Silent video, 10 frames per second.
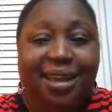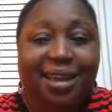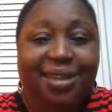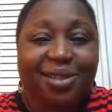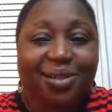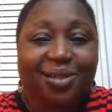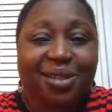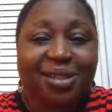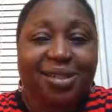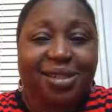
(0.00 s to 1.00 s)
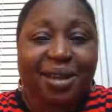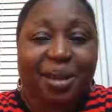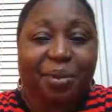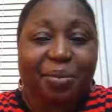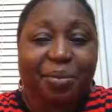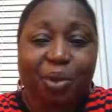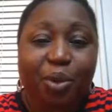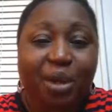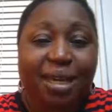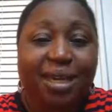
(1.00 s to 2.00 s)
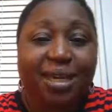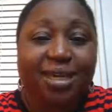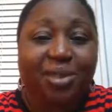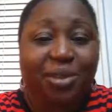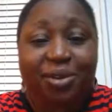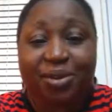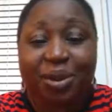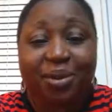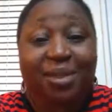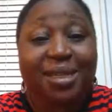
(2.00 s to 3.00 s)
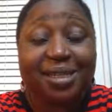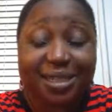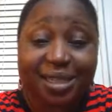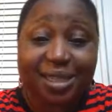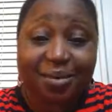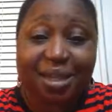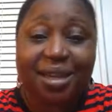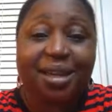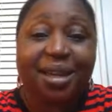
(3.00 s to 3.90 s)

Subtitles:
And so this boy, he turns around, he sees me,